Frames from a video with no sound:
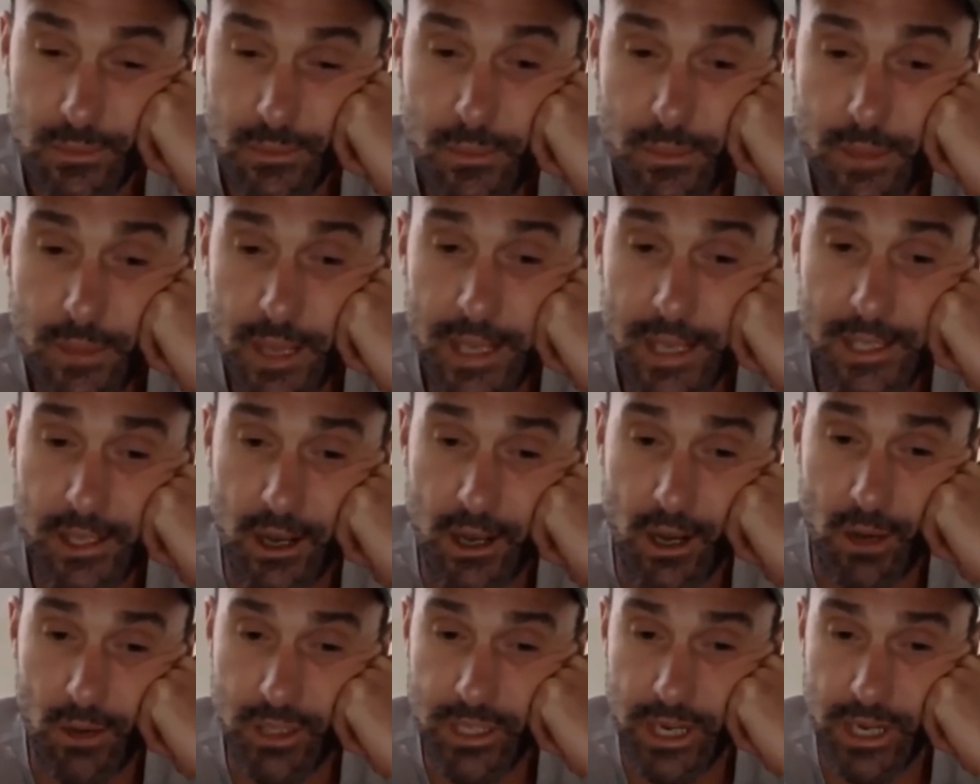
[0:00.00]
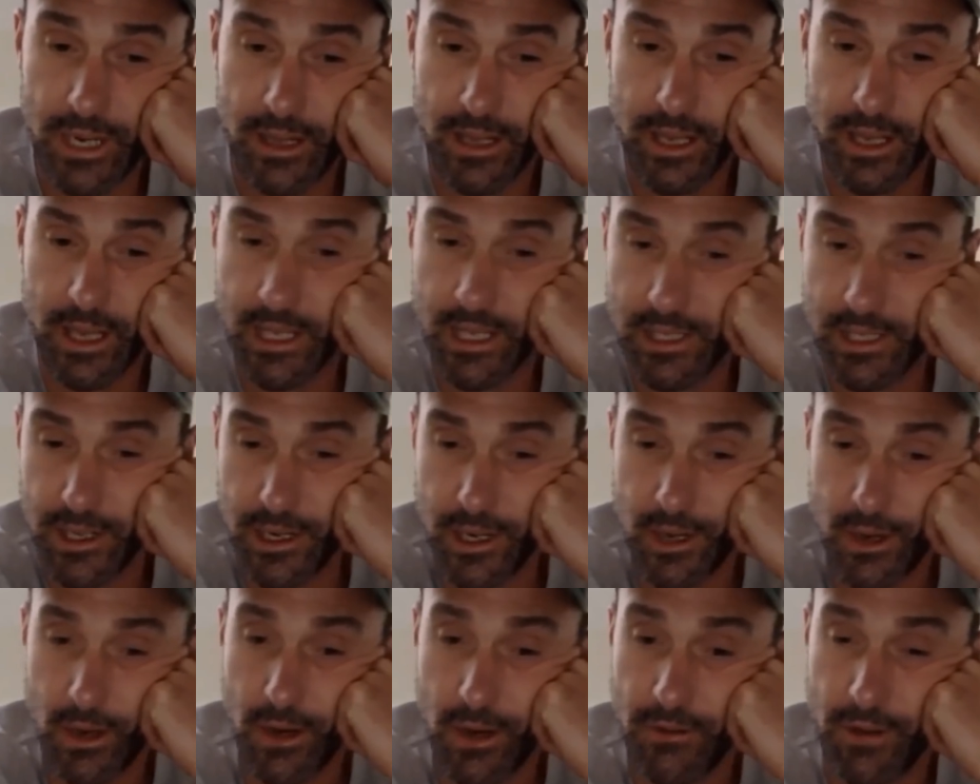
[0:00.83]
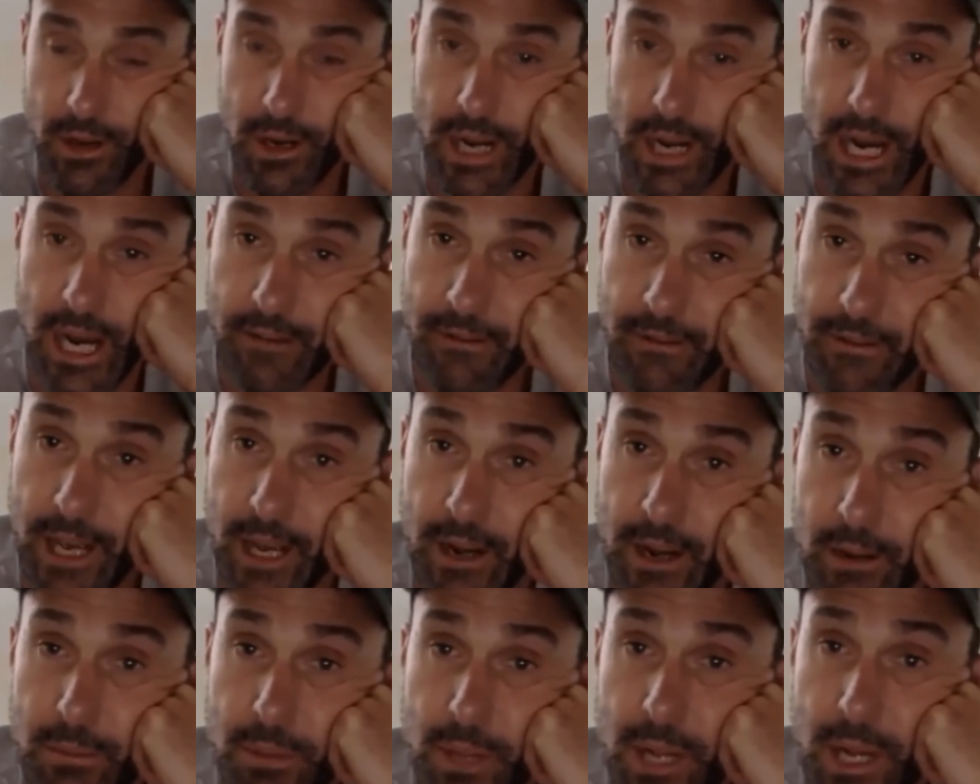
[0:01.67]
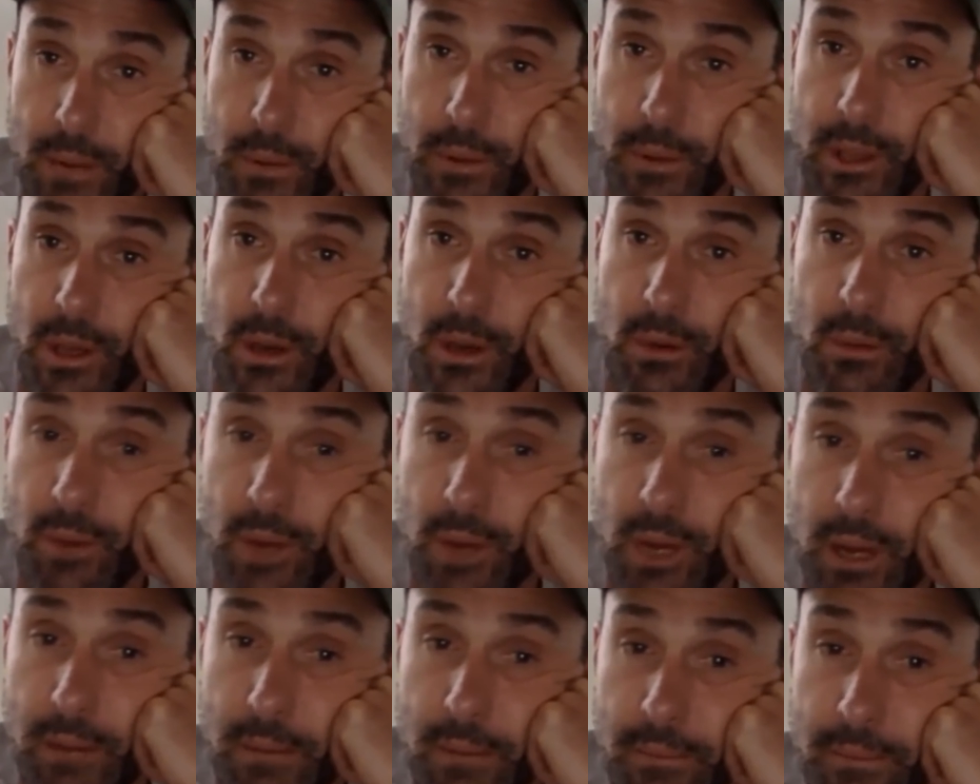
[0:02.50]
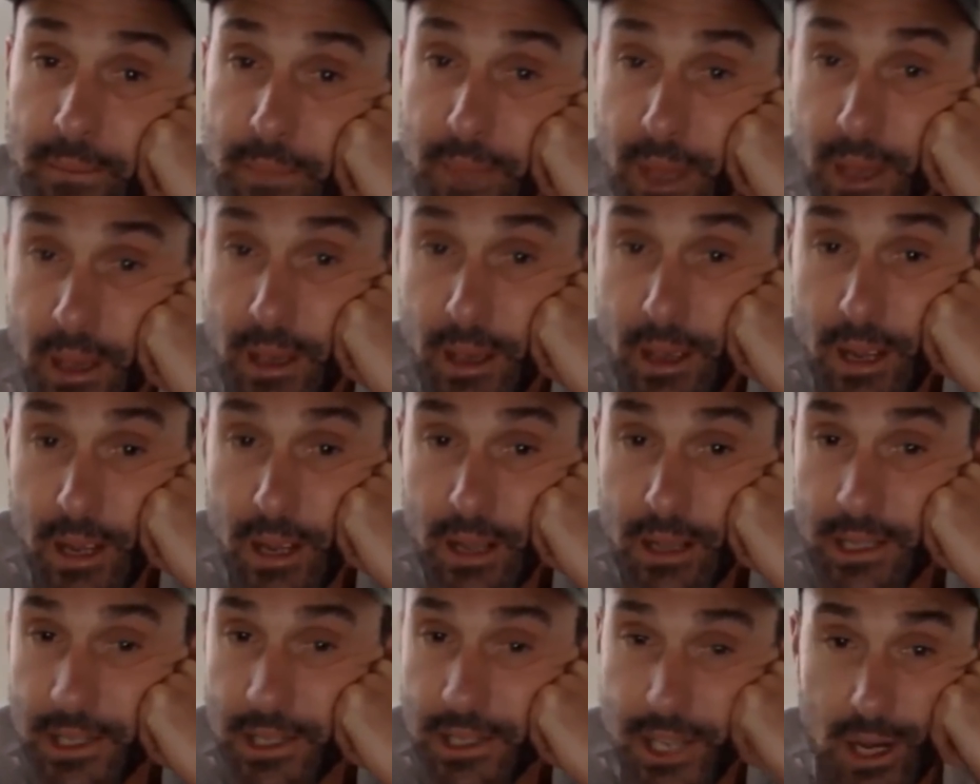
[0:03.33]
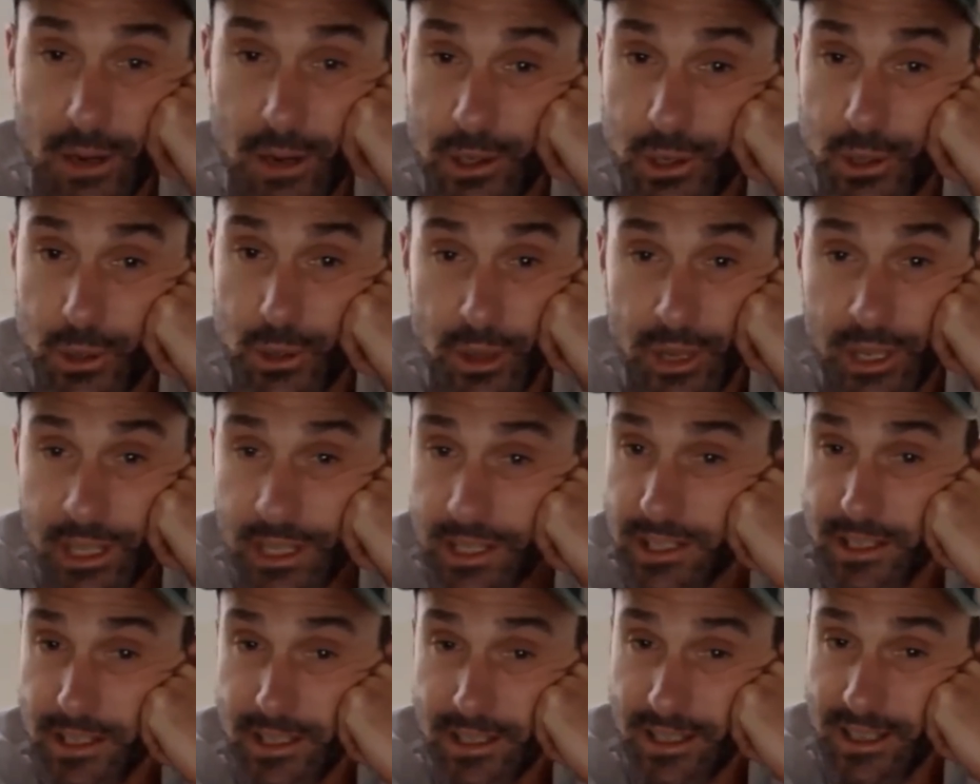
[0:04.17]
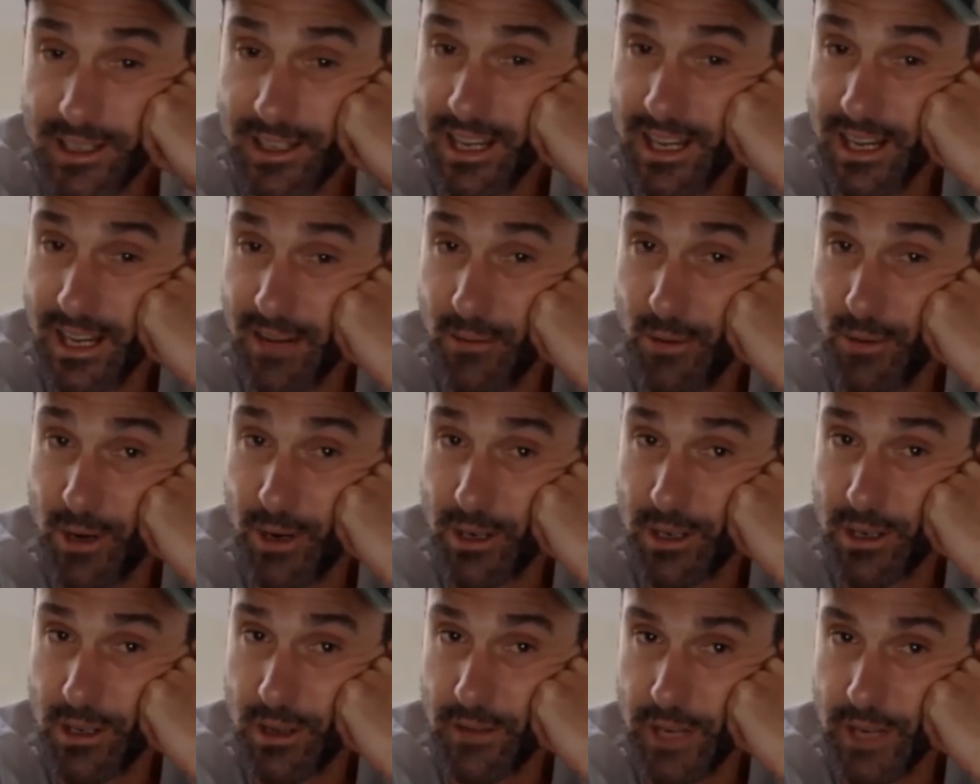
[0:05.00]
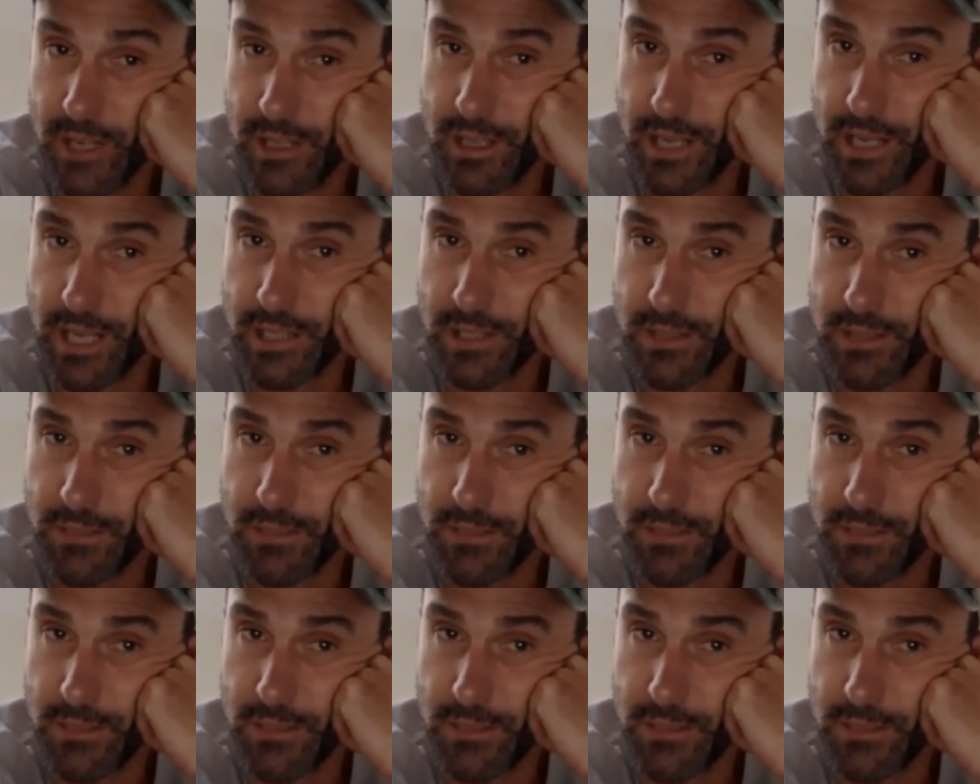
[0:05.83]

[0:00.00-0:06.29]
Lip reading: is I'll say to the kids, I've got half an hour to play with you. Let's go and do this. Whereas I've actually had some